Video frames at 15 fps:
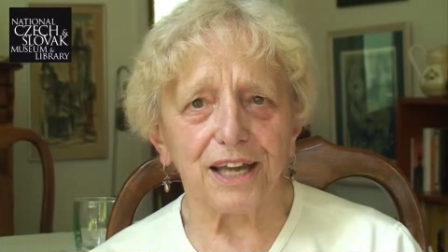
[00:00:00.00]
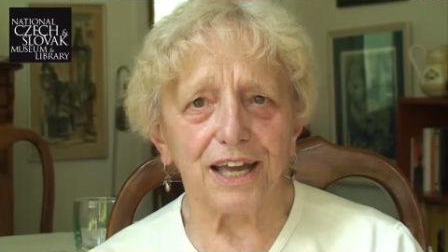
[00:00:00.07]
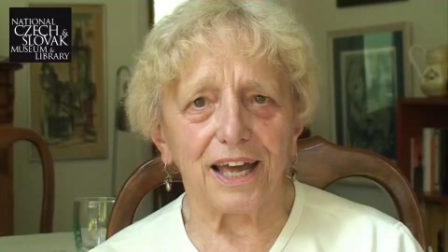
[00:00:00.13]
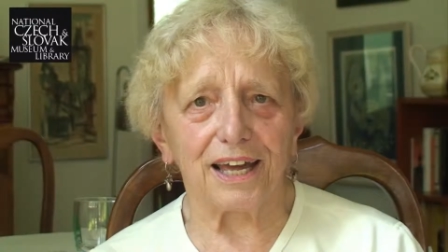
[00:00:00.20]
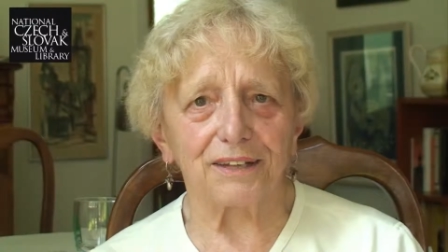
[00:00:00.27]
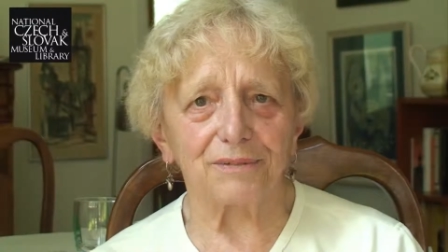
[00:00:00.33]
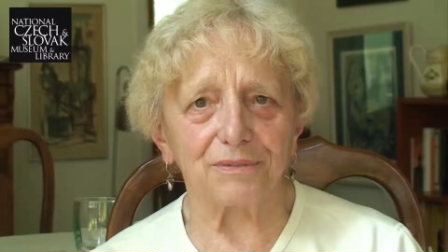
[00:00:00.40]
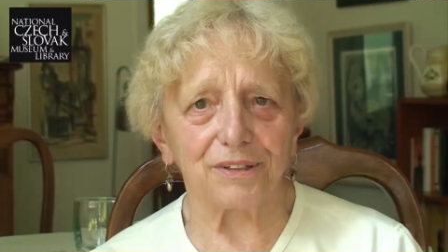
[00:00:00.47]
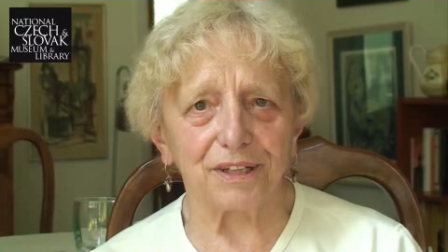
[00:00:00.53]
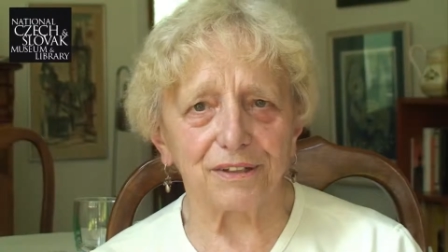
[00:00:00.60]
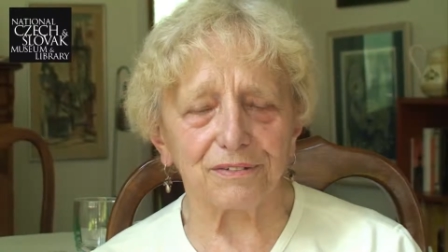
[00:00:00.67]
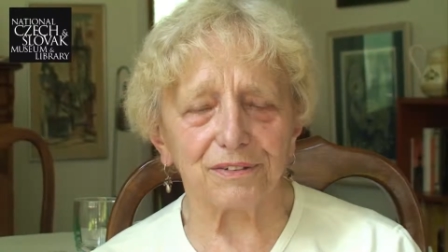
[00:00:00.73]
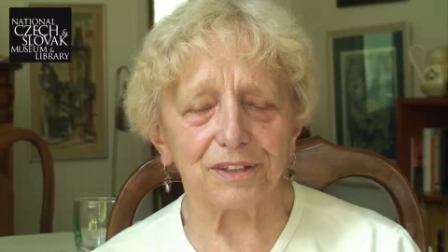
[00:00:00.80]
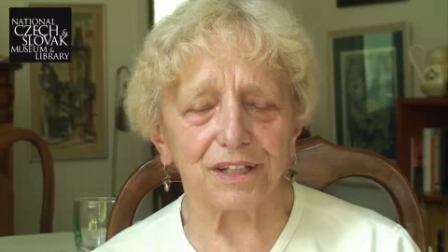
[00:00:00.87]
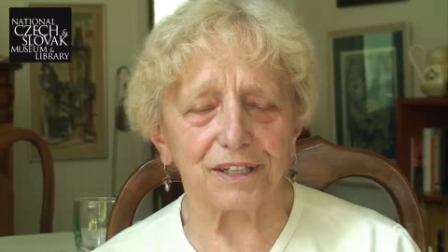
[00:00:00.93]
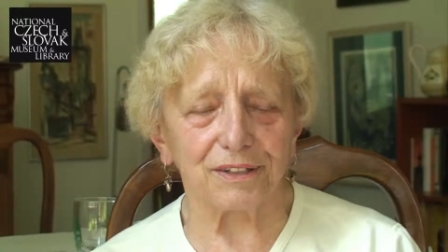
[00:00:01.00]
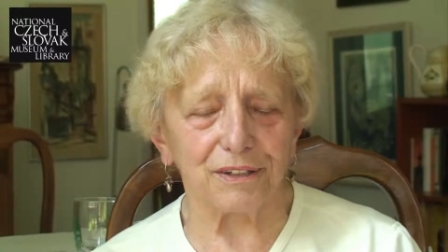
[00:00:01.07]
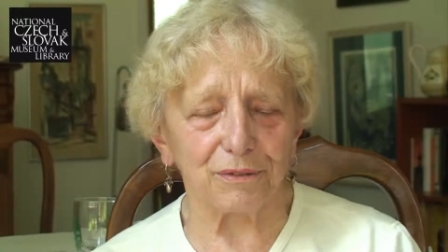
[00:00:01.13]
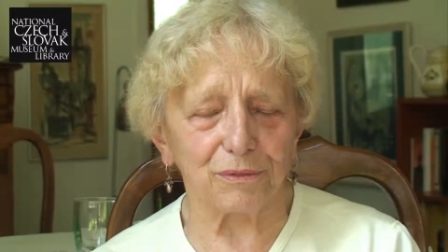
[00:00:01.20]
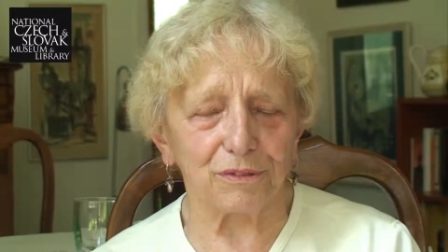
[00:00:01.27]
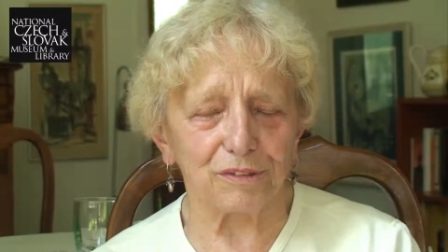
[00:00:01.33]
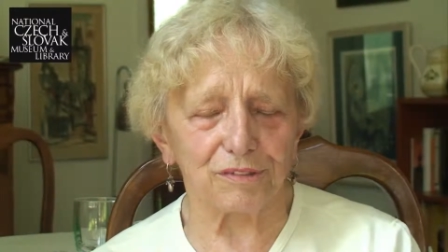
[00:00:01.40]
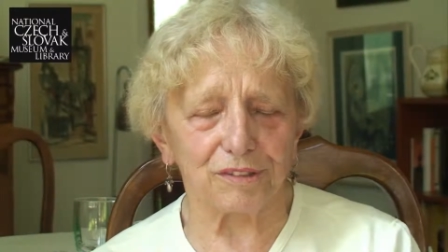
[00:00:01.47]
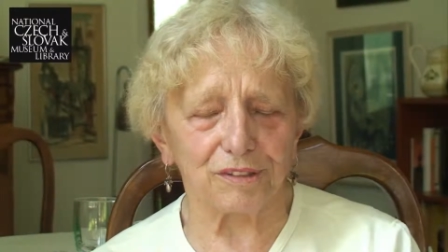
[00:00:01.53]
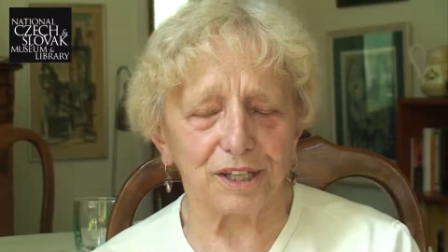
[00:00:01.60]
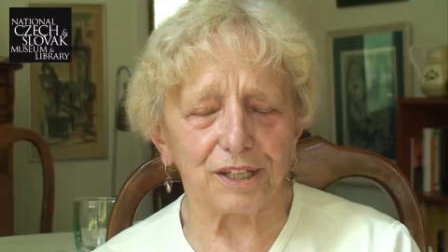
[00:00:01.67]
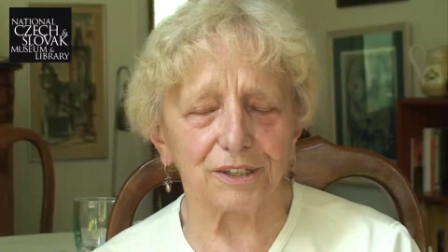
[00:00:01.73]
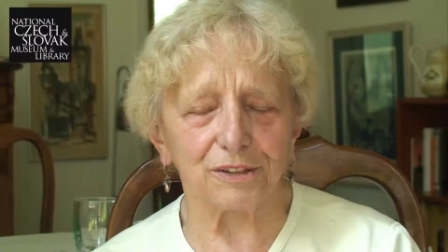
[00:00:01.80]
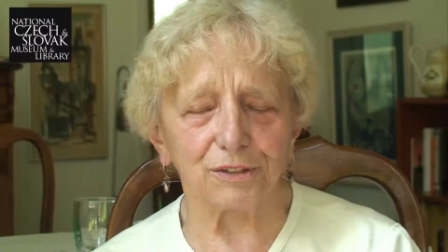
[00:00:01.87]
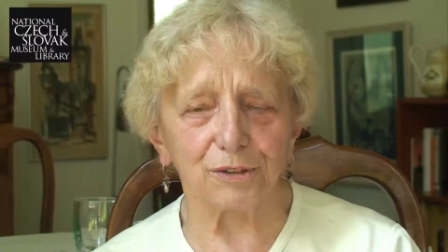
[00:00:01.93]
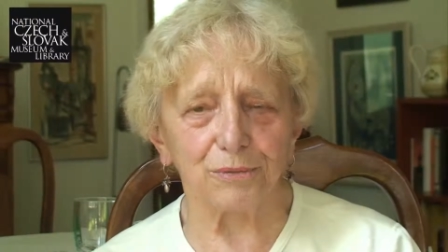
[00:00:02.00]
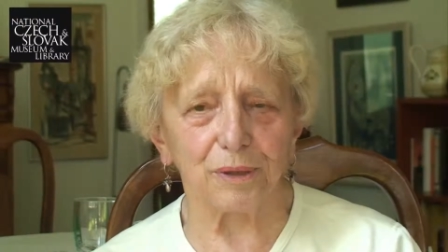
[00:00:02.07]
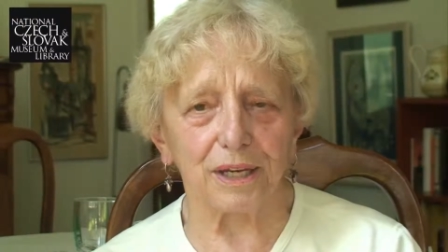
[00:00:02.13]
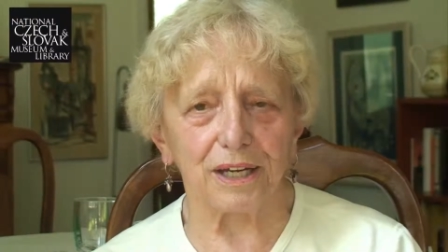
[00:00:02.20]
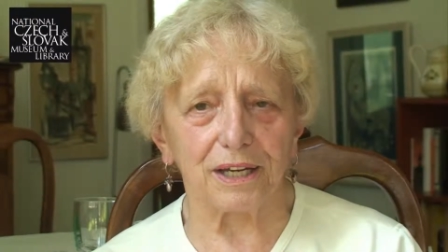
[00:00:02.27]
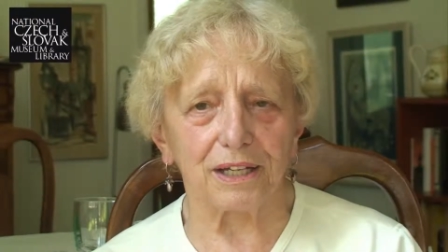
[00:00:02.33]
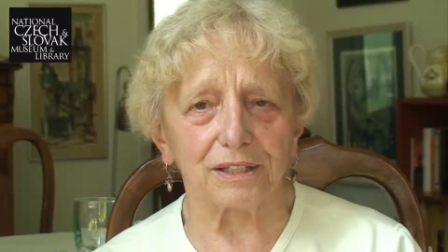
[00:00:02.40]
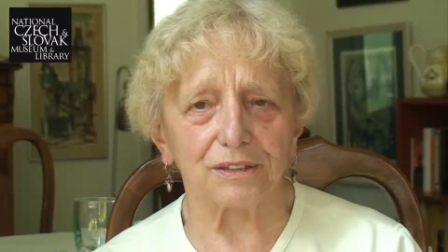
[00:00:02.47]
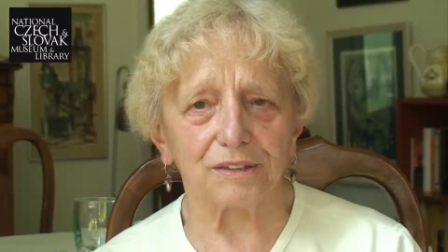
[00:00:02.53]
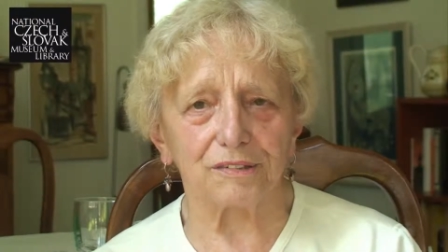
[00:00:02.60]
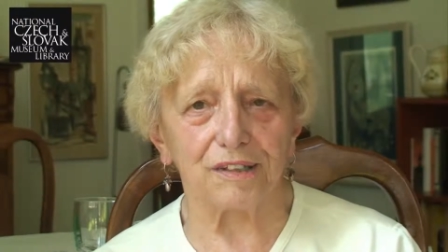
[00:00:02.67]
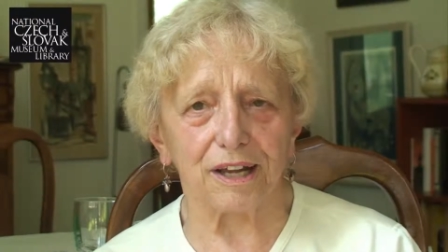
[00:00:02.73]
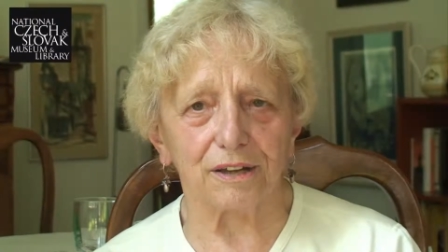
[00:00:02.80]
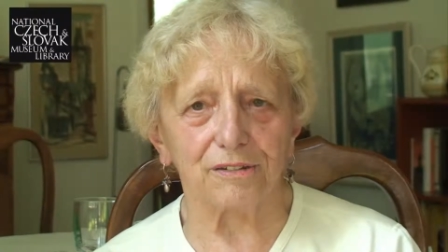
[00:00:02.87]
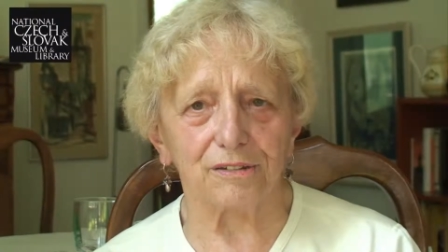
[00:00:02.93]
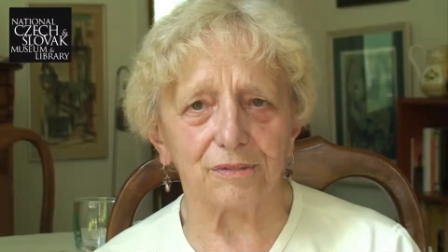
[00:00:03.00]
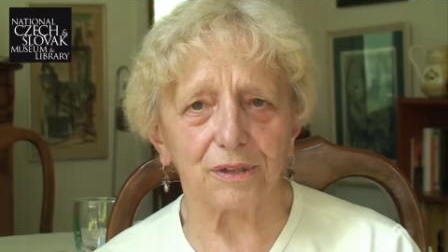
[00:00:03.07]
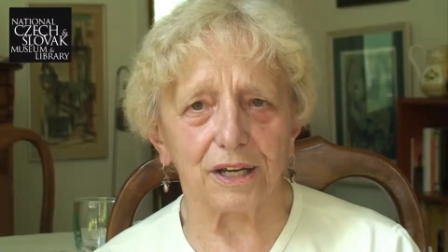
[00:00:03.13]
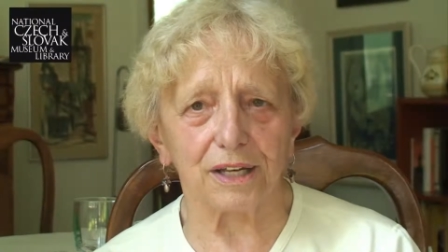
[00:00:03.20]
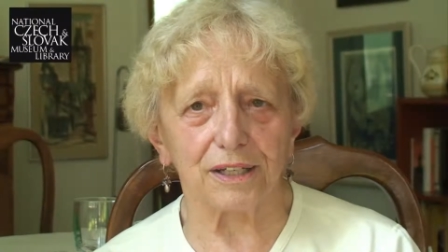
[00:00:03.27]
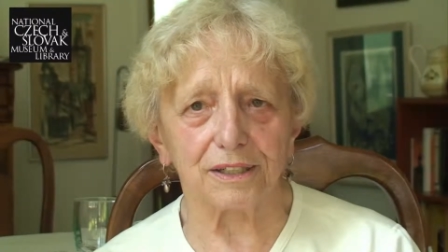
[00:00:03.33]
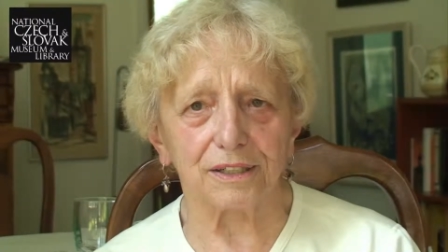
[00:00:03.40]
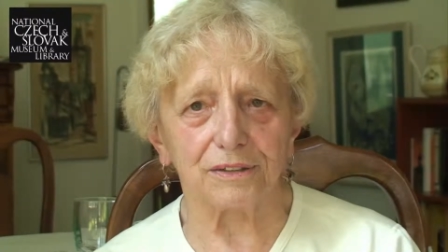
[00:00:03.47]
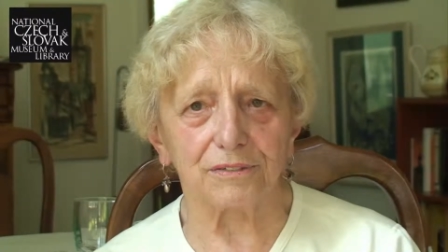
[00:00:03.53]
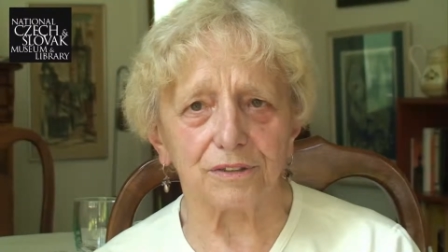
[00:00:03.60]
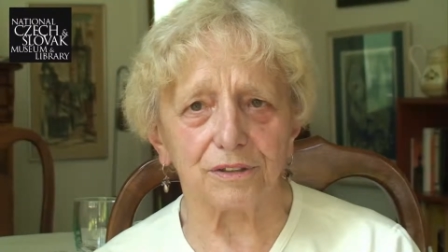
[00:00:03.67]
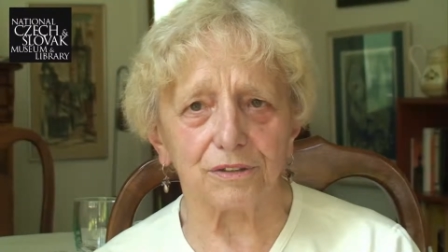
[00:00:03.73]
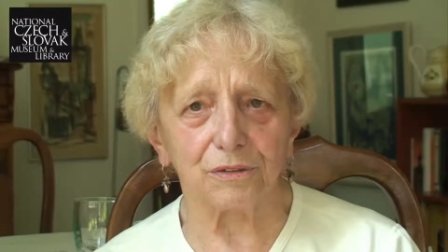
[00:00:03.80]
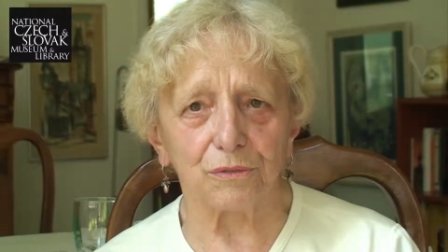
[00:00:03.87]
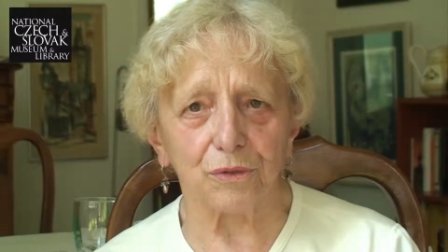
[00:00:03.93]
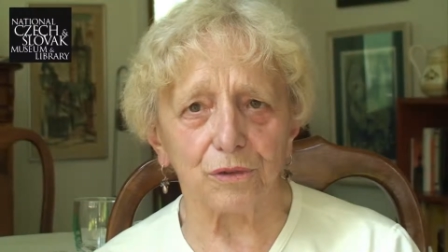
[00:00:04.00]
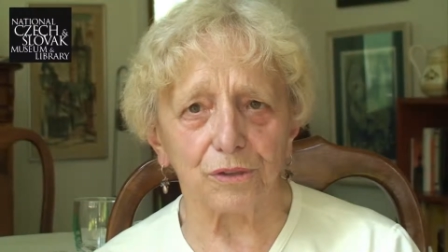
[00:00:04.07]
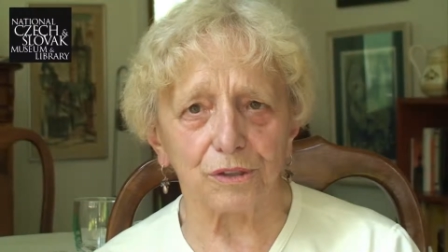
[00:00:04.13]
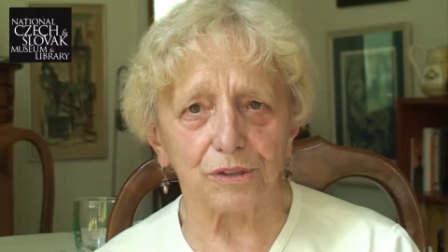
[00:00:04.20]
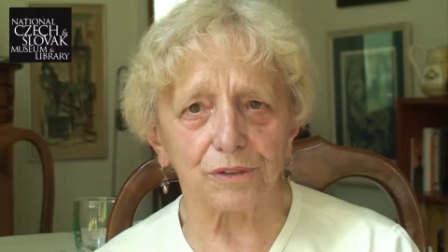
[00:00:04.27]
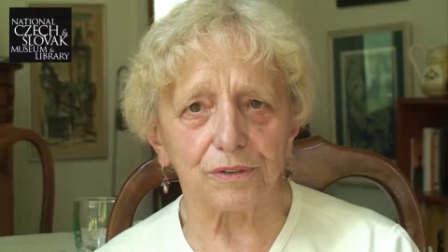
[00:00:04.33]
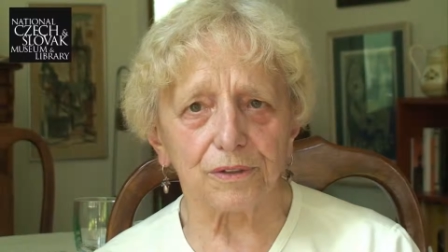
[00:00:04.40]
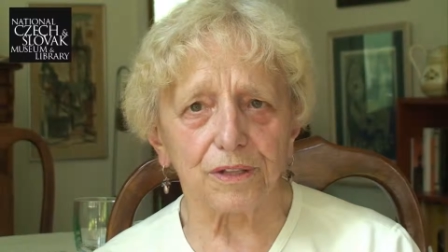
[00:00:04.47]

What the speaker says: I left, and it was taken to my uncle's house where I had lived in the war.